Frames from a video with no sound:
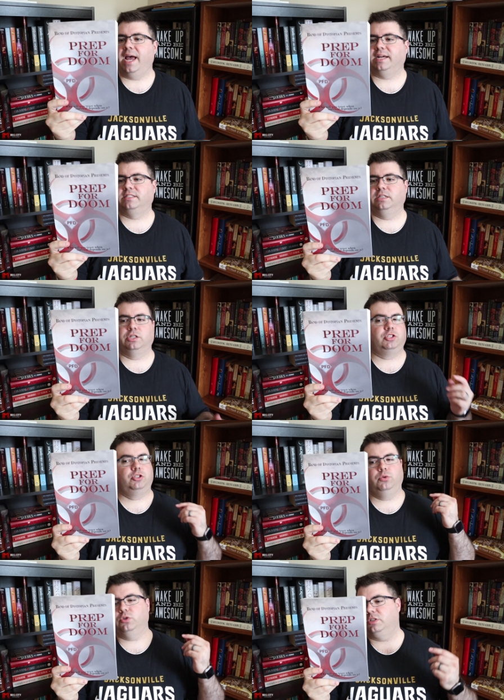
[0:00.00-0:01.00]
accident
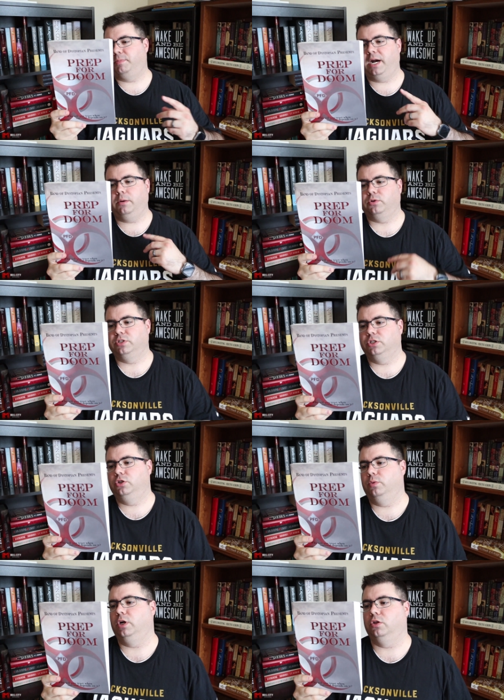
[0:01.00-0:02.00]
soon spirals
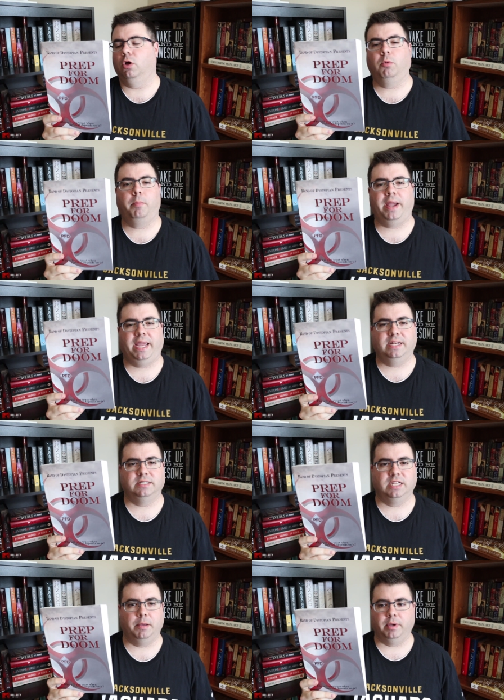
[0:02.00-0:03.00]
into a global
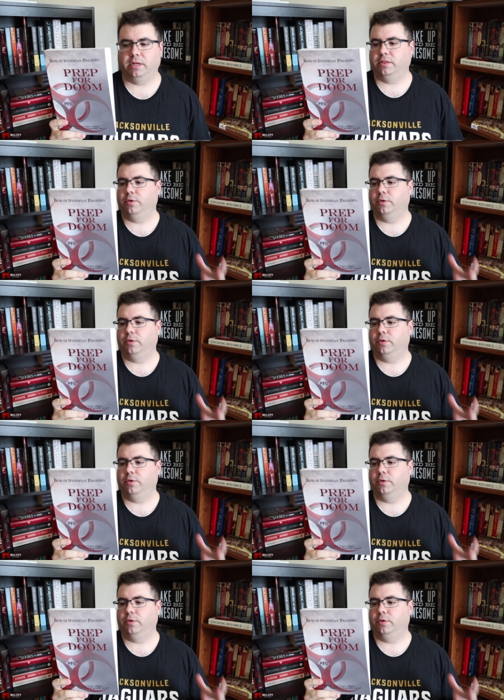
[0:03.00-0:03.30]
pandemic.